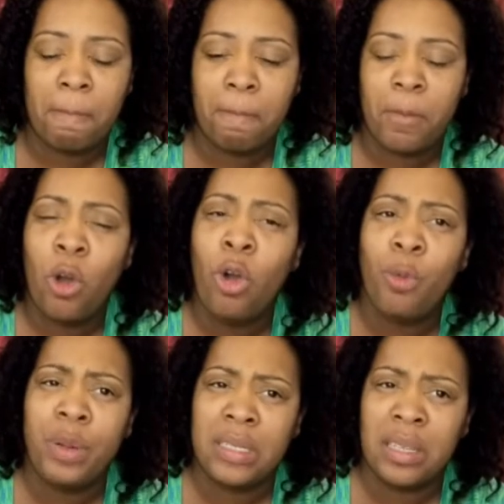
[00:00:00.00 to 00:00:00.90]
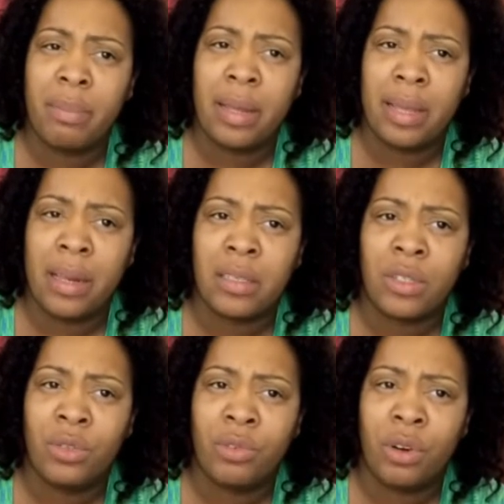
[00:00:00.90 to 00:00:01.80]
Who put somebody out of school
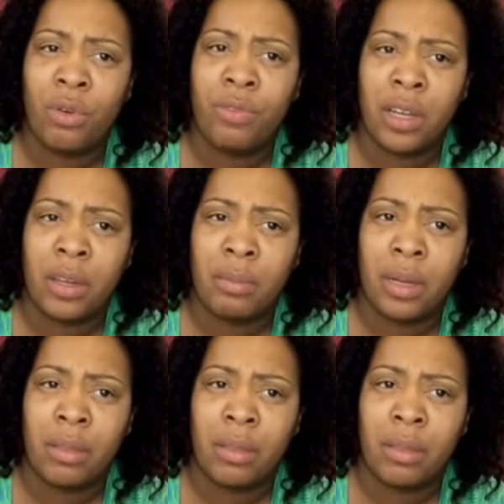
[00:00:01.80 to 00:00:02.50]
for a whole fucking month?